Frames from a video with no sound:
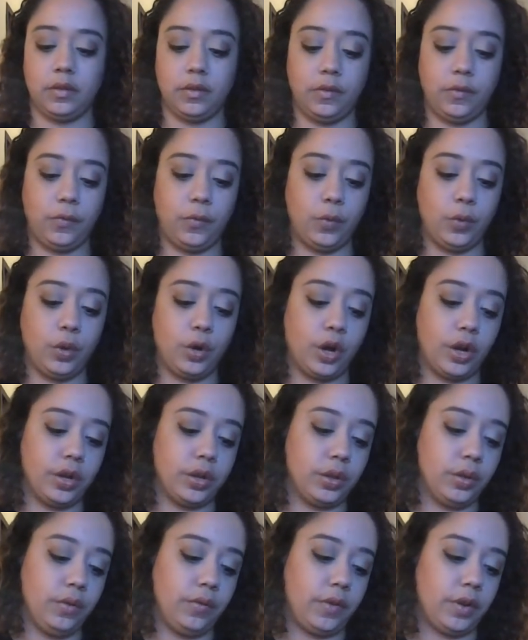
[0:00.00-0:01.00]
Full card
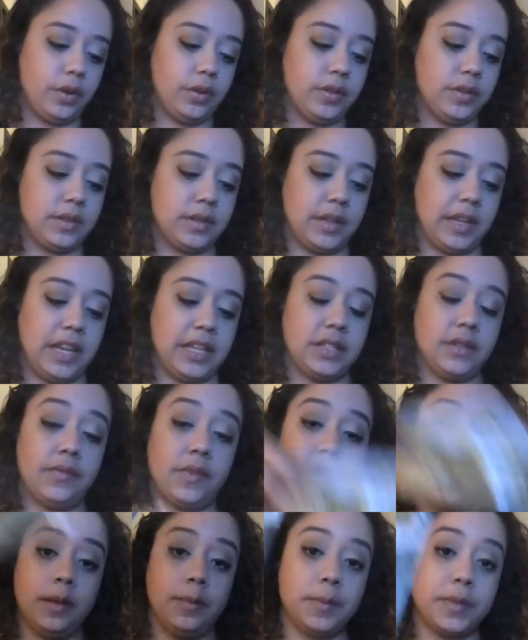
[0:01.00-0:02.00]
in the reverse, Ace of
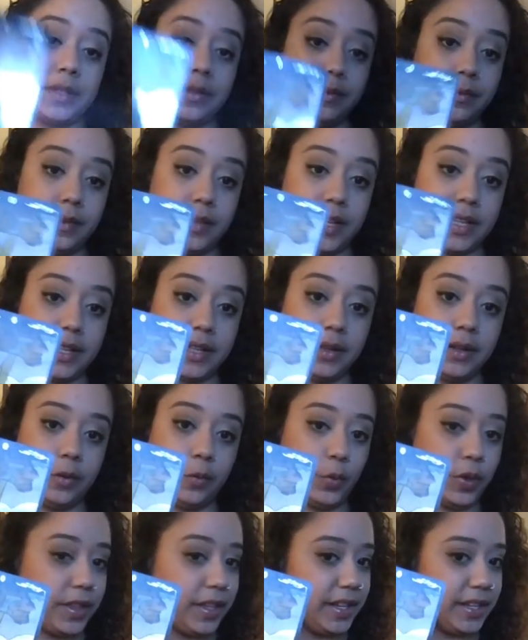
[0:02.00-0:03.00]
Cups. That
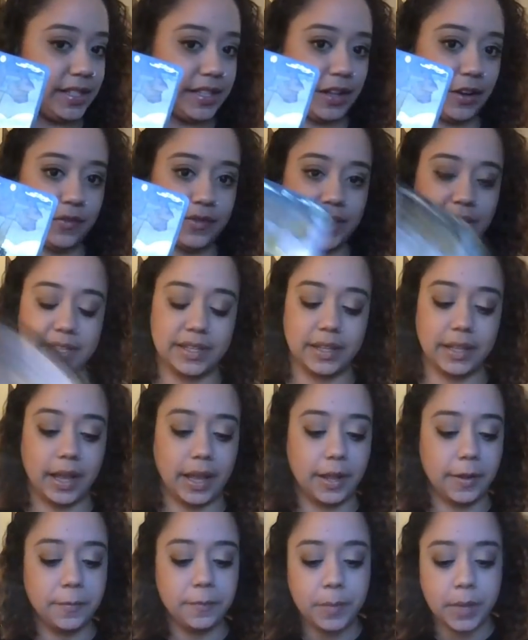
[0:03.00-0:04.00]
within itself says a
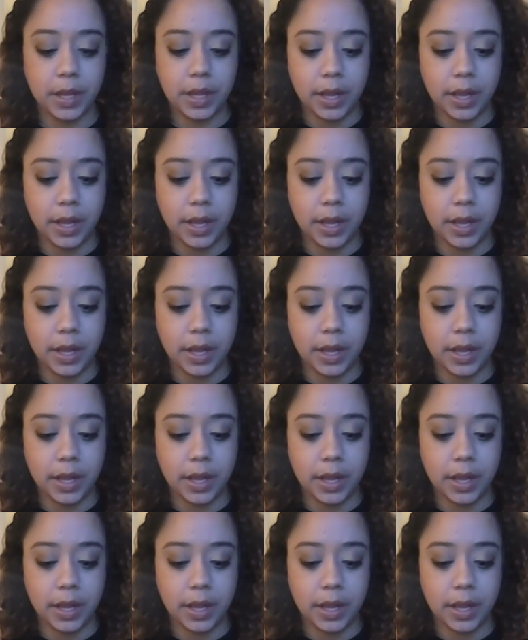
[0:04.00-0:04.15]
lot.